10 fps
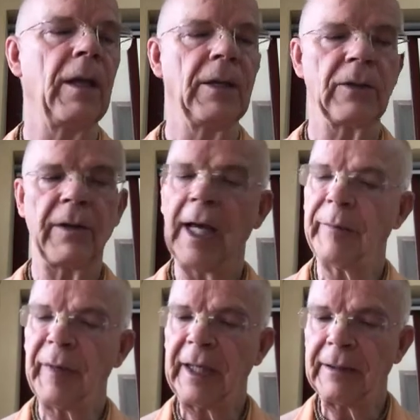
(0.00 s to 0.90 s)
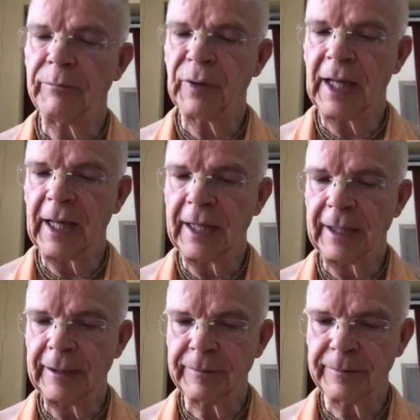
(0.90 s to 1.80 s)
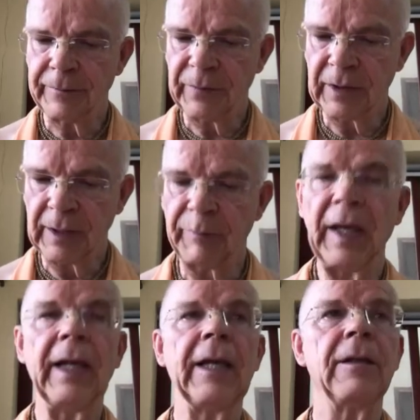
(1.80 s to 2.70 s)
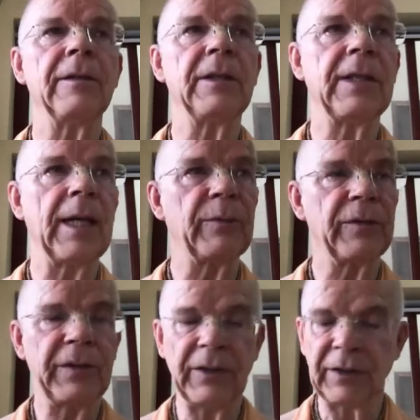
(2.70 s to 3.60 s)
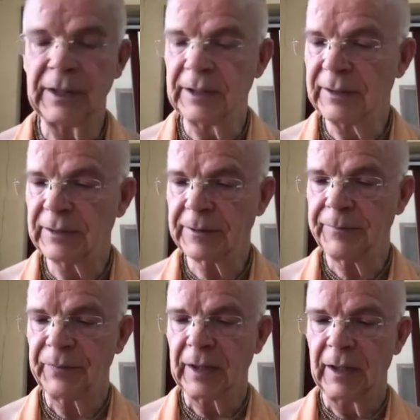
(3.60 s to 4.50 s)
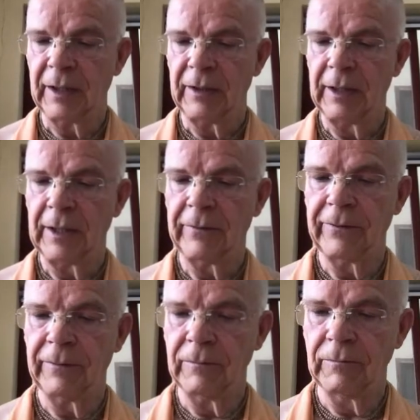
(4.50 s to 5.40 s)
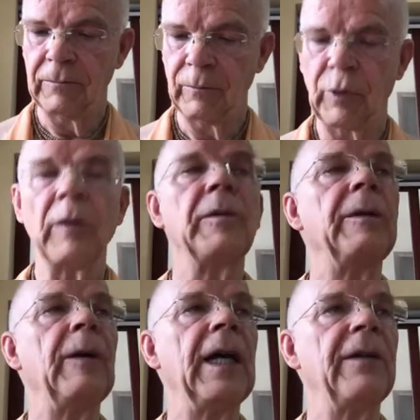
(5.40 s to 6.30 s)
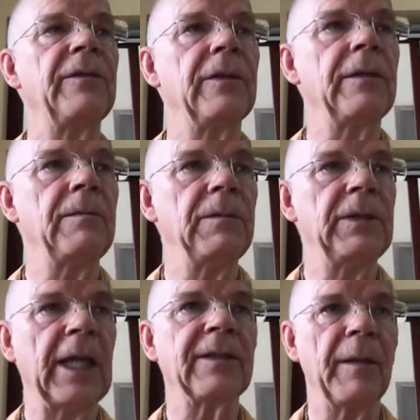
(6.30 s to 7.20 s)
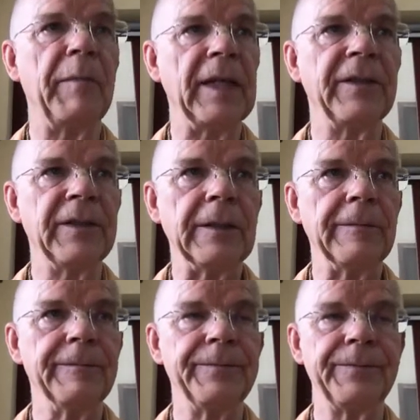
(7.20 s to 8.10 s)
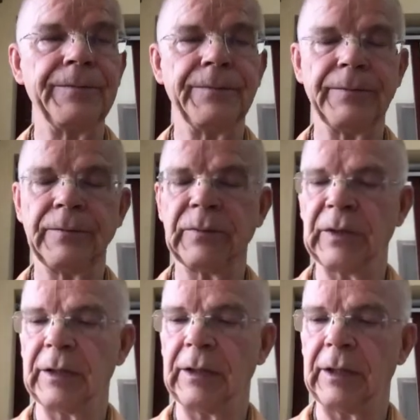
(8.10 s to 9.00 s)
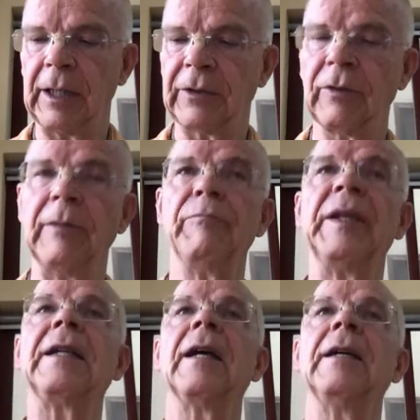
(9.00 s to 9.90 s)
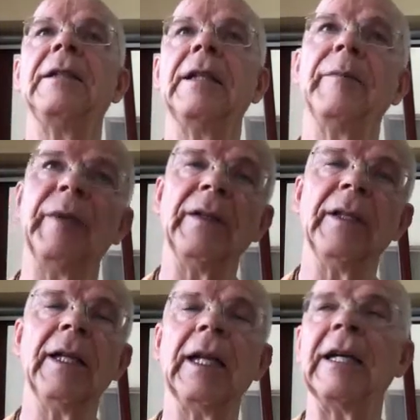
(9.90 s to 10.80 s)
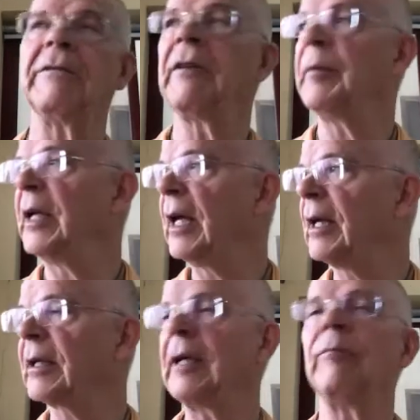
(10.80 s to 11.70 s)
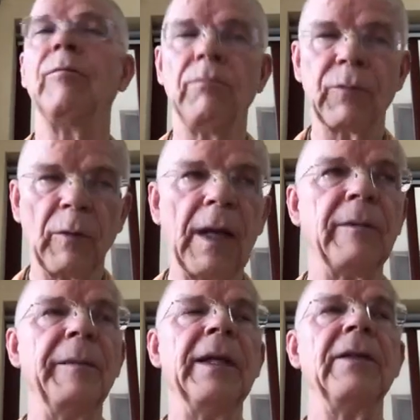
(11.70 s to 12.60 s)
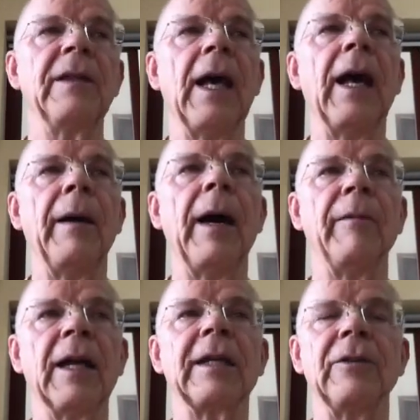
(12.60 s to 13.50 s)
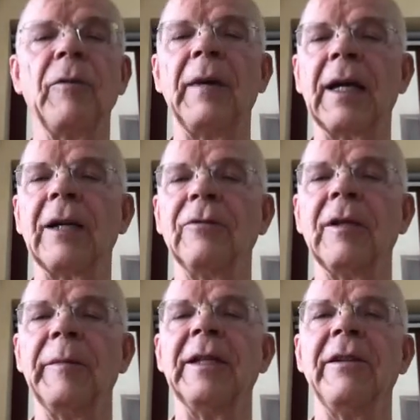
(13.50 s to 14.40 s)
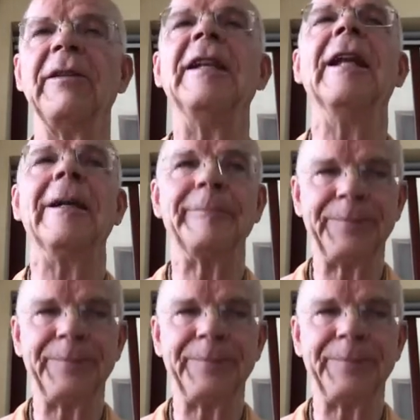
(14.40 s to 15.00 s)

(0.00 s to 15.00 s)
So that may imply, depending on the type of disease, that probably we have to take some medicine. Y eso implica, y depende de la enfermedad, que probablemente habrá que tomar alguna medicina.